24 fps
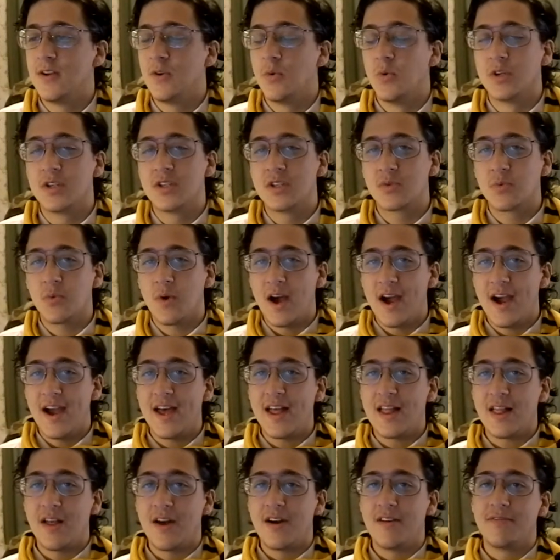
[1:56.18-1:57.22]
Which is why
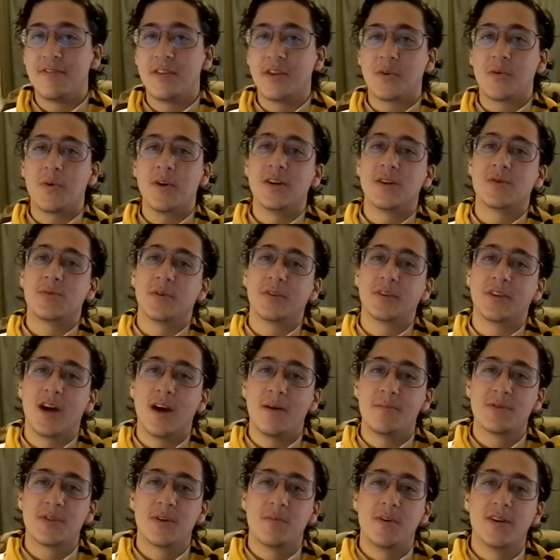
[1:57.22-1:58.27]
I love the Quidditch World
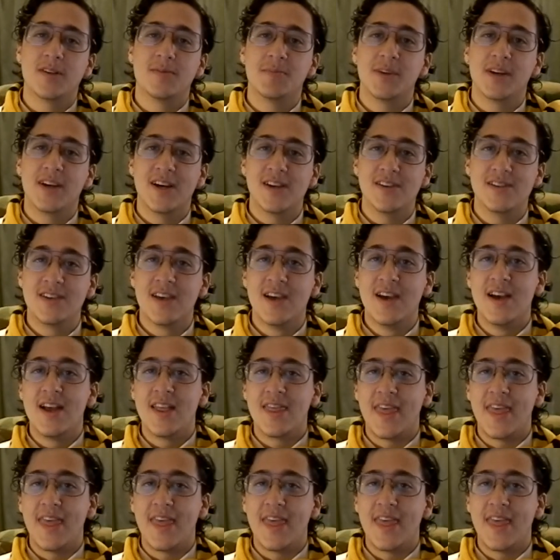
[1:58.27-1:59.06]
Cup so much because